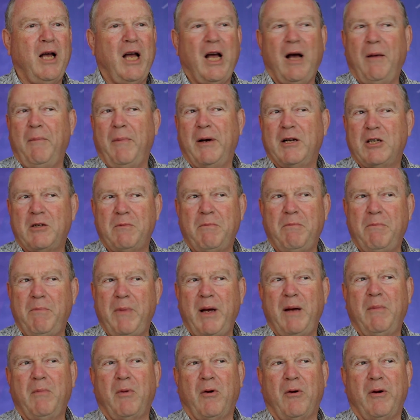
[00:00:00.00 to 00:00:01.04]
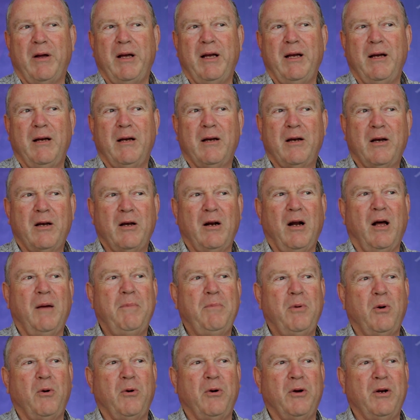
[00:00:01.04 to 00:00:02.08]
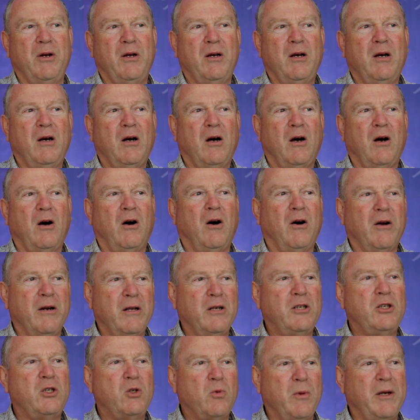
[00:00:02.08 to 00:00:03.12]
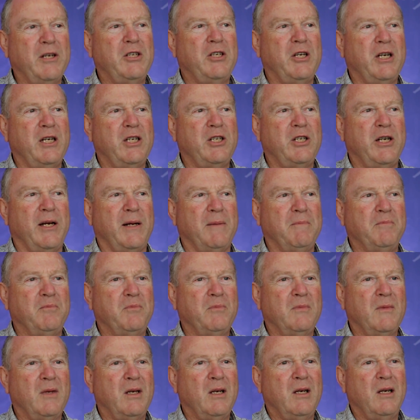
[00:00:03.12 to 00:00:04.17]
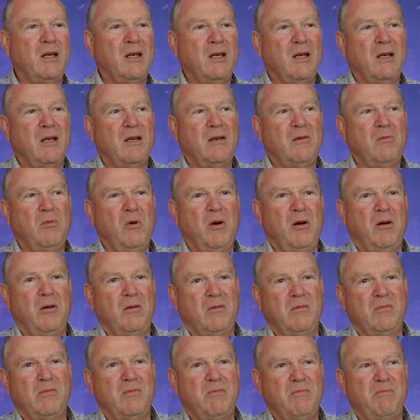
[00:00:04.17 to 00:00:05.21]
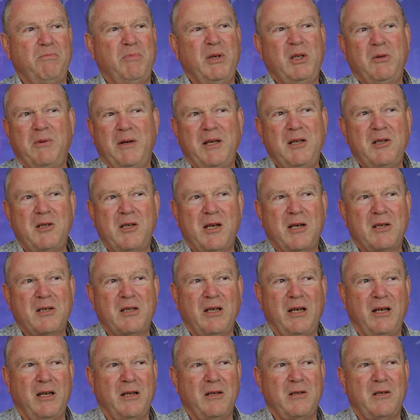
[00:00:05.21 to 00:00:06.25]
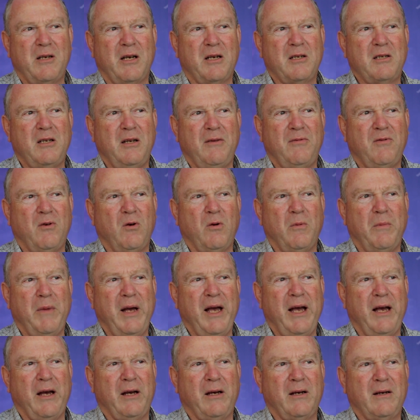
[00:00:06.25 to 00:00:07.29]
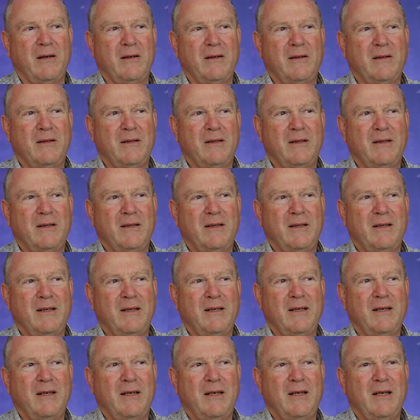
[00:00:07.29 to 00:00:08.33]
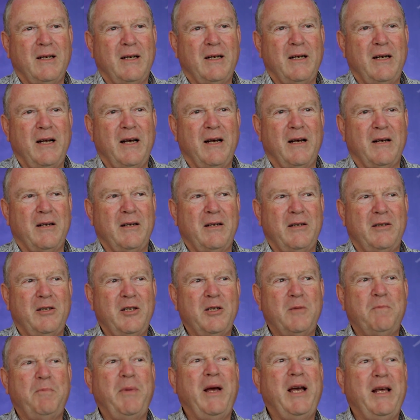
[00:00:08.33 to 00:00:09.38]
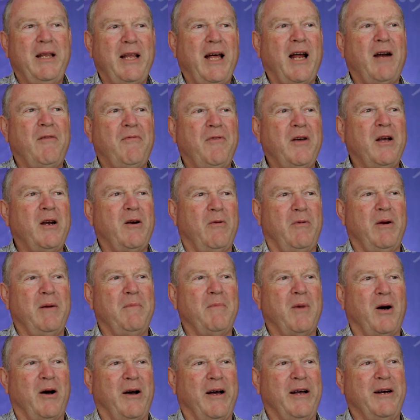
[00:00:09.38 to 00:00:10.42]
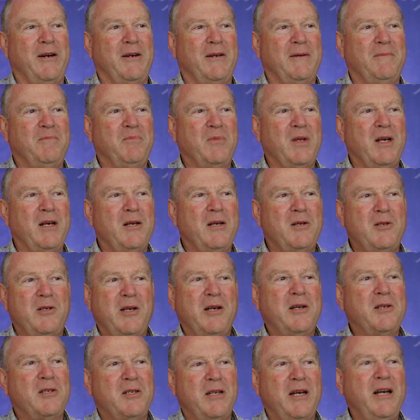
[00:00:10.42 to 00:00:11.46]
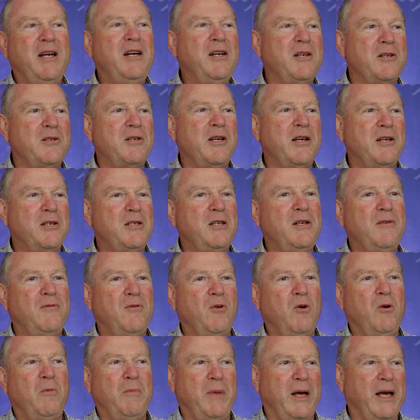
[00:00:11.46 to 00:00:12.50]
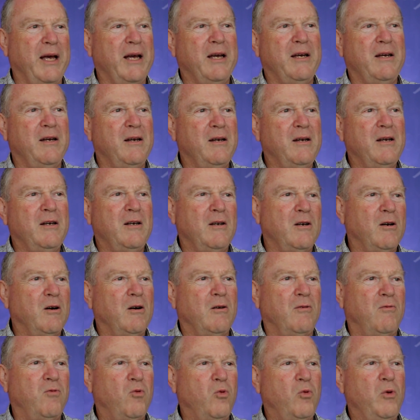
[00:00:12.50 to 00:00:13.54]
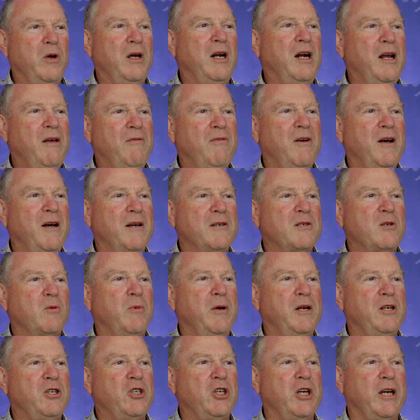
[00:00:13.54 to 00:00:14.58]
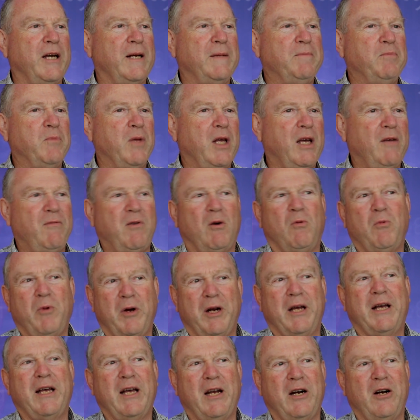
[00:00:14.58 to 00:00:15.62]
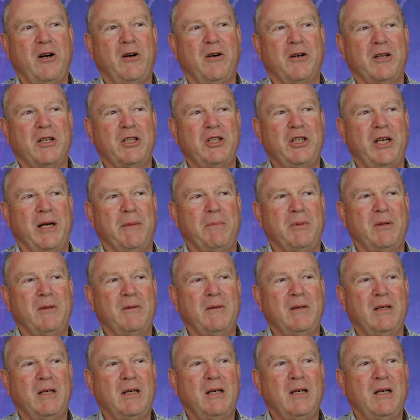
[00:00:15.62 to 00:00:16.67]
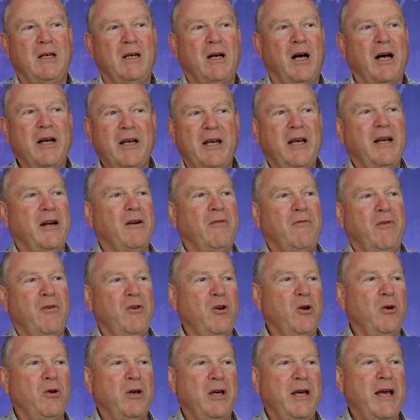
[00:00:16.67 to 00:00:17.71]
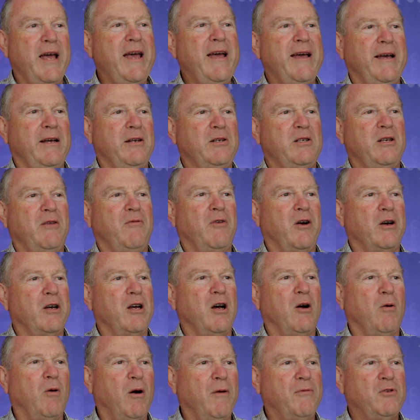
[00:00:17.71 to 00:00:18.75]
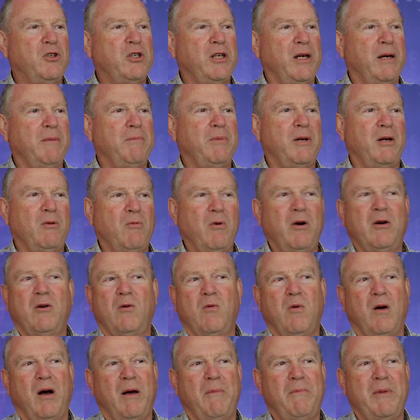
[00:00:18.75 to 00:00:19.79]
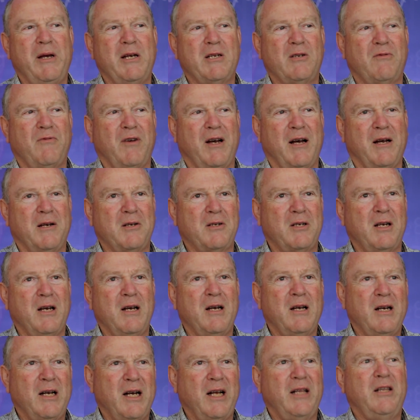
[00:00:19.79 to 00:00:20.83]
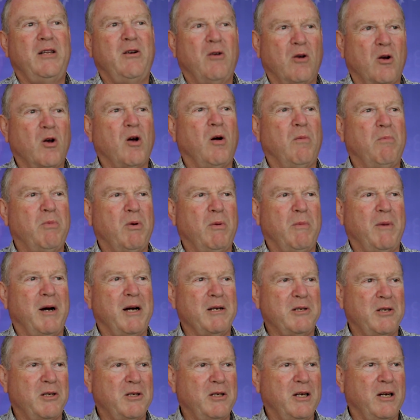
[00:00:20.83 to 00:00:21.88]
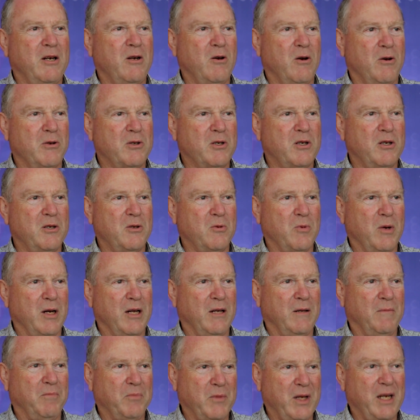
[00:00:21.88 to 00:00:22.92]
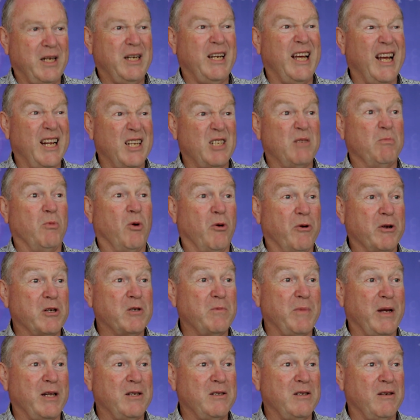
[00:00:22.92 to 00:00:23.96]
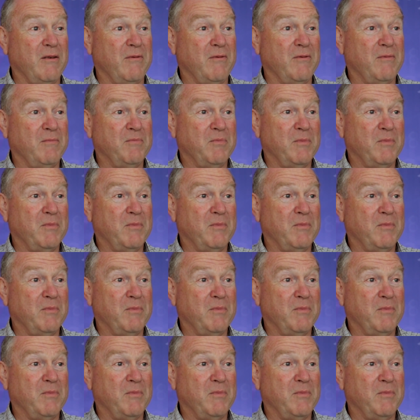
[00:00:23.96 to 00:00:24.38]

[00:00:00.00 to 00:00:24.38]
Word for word: How much memory can I put on a switching chip? Well, between sixteen and sixty-four meg. Now, just bear that figure in mind. sixteen to sixty-four meg of really fast switching if I want to get it on a chip. I can get it for a few gigs if I go off chip, but it won't quite be as fast, and there are compromises in cost as well. It gets more expensive.